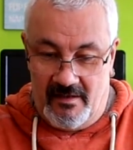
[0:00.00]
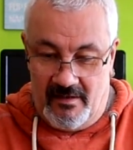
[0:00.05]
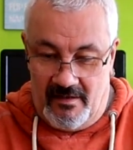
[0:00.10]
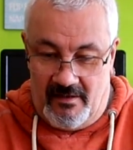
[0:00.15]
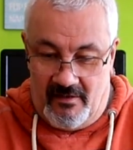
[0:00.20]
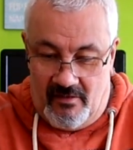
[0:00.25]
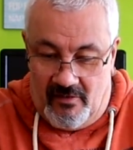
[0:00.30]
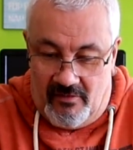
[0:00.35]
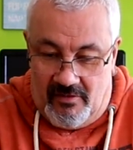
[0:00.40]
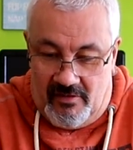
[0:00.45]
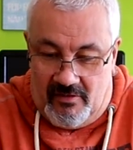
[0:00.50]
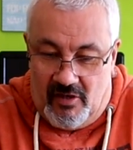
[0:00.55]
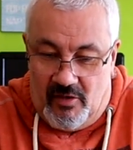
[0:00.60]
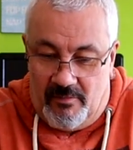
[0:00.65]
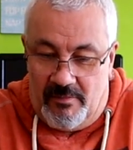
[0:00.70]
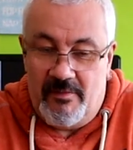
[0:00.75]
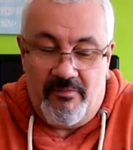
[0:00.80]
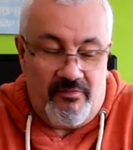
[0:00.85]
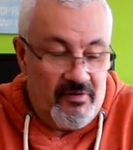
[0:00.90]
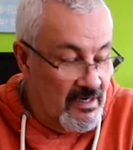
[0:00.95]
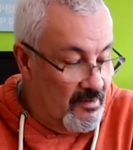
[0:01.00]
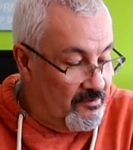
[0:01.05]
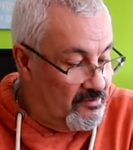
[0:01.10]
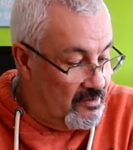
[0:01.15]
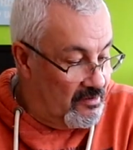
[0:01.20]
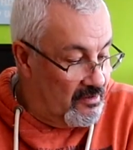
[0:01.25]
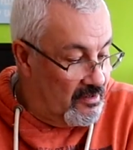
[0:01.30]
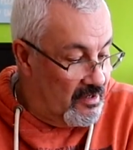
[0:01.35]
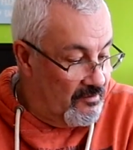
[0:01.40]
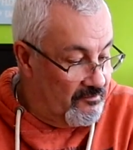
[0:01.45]
You know, it's going to be perhaps
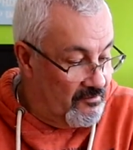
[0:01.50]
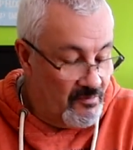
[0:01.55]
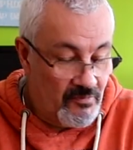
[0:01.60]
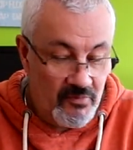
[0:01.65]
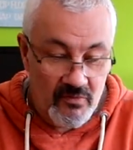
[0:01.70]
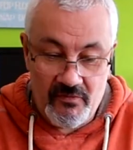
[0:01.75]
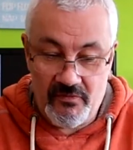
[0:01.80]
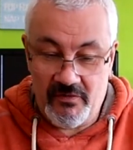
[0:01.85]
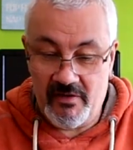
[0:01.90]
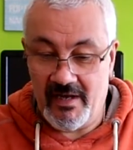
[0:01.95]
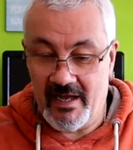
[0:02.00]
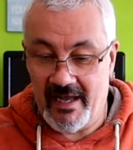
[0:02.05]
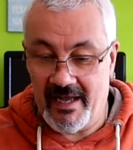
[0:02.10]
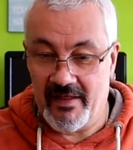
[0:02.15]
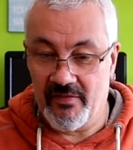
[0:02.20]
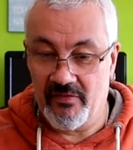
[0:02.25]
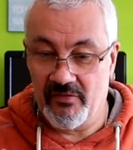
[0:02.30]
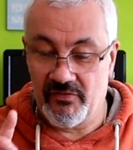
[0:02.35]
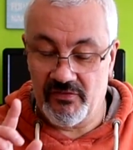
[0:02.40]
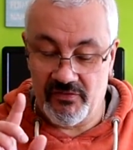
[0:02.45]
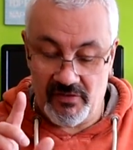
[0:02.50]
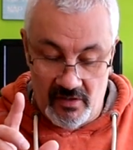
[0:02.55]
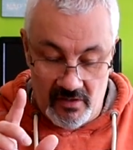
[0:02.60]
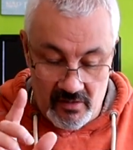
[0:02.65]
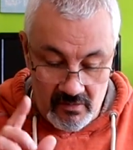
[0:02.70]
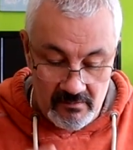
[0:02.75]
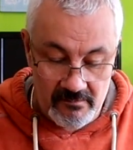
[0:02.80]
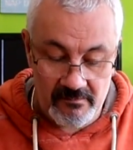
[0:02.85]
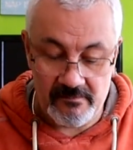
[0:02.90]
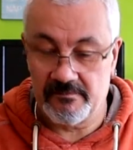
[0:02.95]
uncomfortable for your hands.
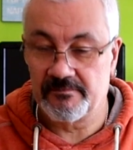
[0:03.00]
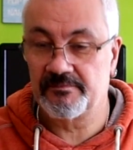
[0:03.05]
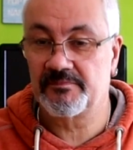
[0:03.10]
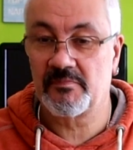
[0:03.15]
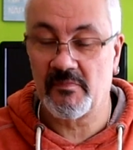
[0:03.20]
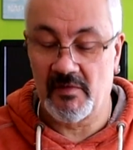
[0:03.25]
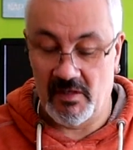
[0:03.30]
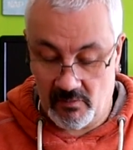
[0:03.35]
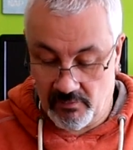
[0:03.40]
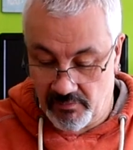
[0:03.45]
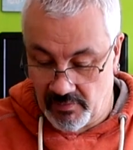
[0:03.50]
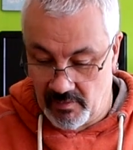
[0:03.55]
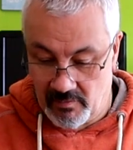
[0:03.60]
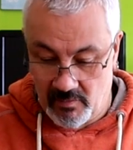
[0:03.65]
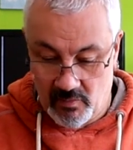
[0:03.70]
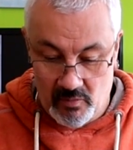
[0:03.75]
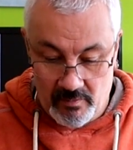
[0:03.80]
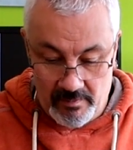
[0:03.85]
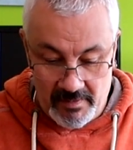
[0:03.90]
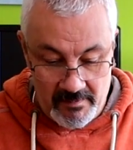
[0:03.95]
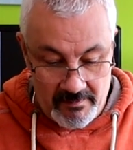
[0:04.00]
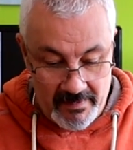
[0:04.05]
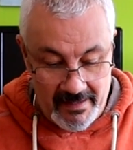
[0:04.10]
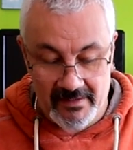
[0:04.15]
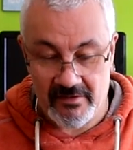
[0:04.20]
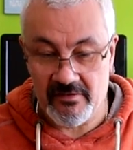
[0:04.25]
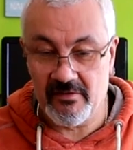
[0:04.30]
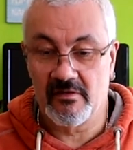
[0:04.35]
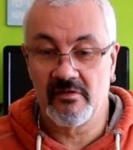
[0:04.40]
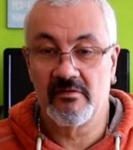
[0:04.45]
So it probably will be
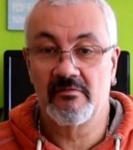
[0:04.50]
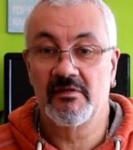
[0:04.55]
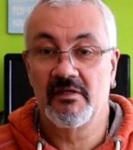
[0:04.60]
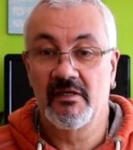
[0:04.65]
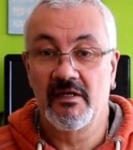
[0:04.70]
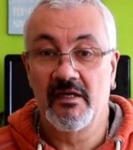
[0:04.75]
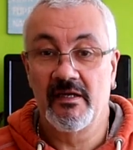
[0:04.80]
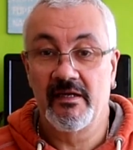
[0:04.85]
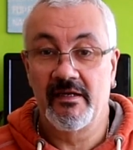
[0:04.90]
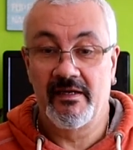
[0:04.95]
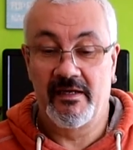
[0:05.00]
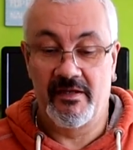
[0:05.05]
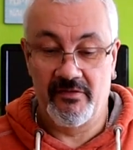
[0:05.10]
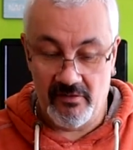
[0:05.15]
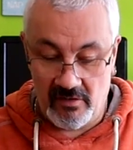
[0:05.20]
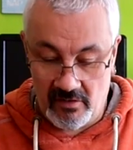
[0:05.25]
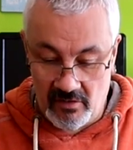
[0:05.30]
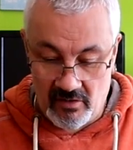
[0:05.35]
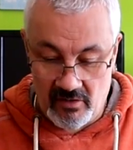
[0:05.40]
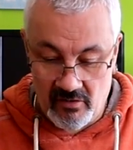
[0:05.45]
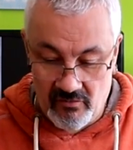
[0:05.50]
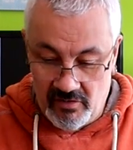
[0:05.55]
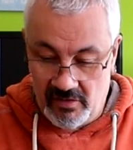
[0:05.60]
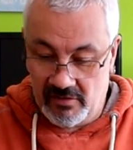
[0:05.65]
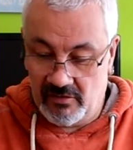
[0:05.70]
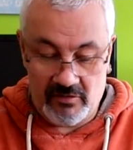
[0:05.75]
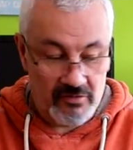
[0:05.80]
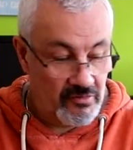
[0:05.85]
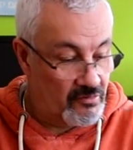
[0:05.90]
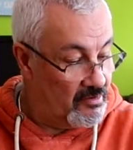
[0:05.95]
better in the long
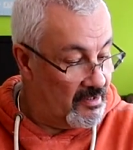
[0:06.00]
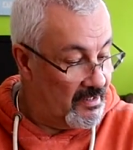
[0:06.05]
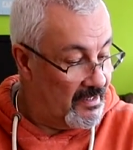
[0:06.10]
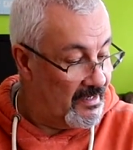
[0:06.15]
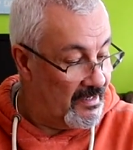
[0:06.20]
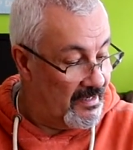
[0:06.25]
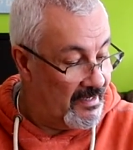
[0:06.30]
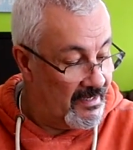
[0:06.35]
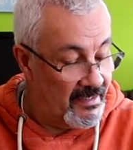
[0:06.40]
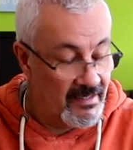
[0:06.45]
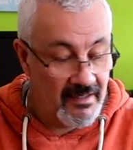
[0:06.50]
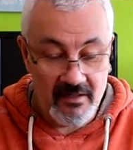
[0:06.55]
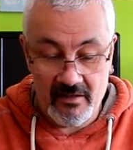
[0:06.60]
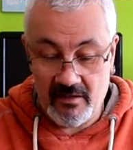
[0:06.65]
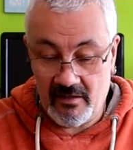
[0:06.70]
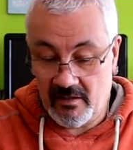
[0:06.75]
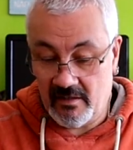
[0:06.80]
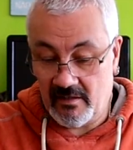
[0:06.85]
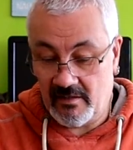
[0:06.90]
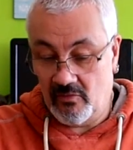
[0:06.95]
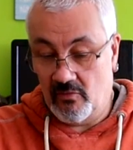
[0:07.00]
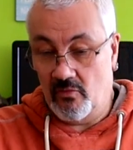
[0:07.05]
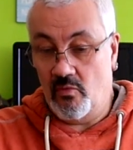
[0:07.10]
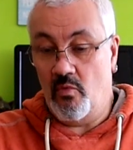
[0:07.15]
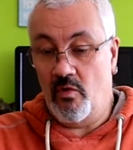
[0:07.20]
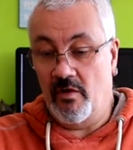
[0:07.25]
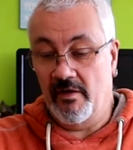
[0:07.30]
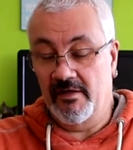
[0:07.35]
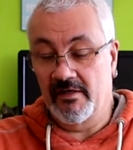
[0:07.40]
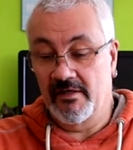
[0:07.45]
run to get a little
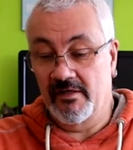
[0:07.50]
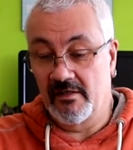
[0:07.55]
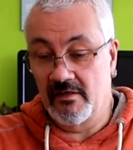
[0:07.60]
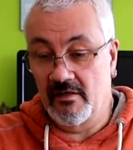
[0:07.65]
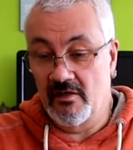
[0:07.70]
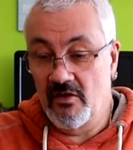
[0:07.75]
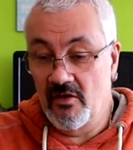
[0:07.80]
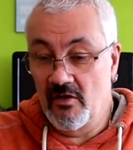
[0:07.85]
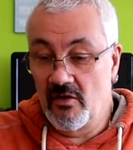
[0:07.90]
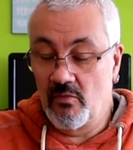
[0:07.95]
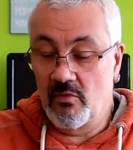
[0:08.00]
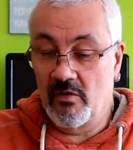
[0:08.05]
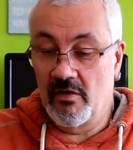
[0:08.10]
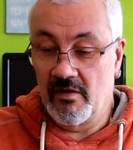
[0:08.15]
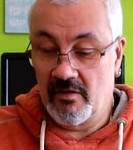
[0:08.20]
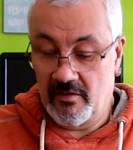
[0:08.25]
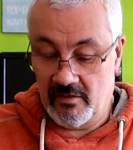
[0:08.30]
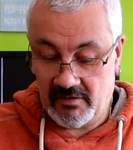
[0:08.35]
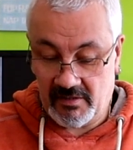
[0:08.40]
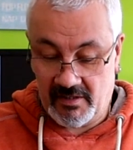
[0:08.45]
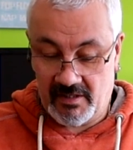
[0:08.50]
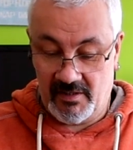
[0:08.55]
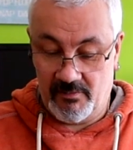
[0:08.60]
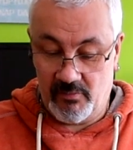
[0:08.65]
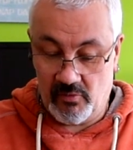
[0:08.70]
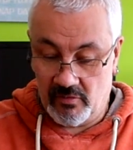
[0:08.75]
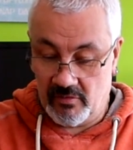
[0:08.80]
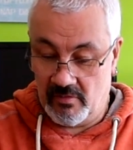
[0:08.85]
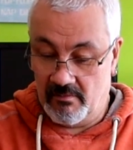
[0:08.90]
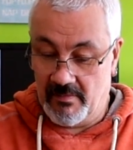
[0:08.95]
wireless
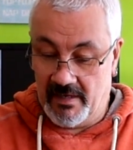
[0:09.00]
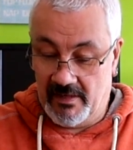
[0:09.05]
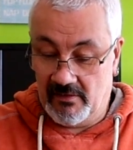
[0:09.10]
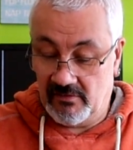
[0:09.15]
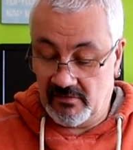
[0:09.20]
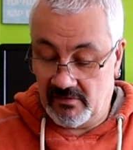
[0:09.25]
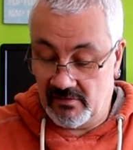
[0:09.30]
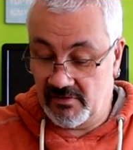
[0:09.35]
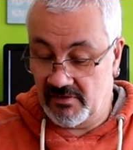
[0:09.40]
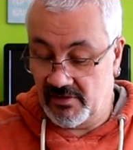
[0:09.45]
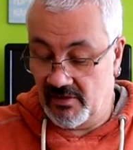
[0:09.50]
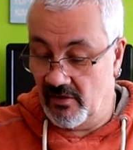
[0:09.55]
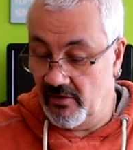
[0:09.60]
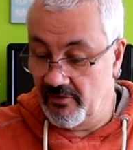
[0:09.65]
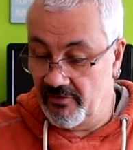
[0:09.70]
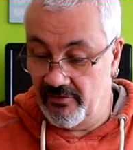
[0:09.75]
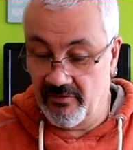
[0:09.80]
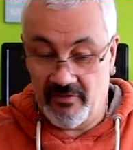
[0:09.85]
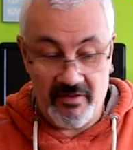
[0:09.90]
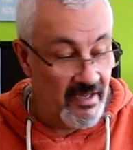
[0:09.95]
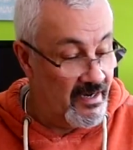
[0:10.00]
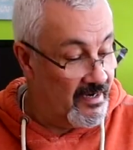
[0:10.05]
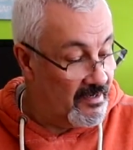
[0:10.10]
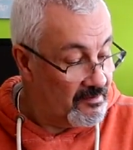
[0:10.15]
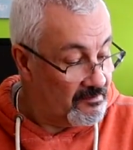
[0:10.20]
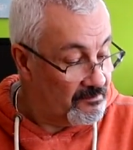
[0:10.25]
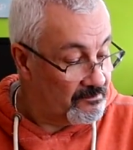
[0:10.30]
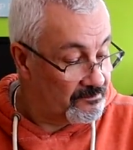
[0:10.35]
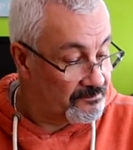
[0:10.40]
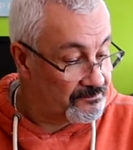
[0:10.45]
keyboard and mouse to sit under
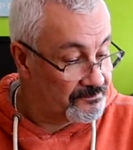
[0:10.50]
there.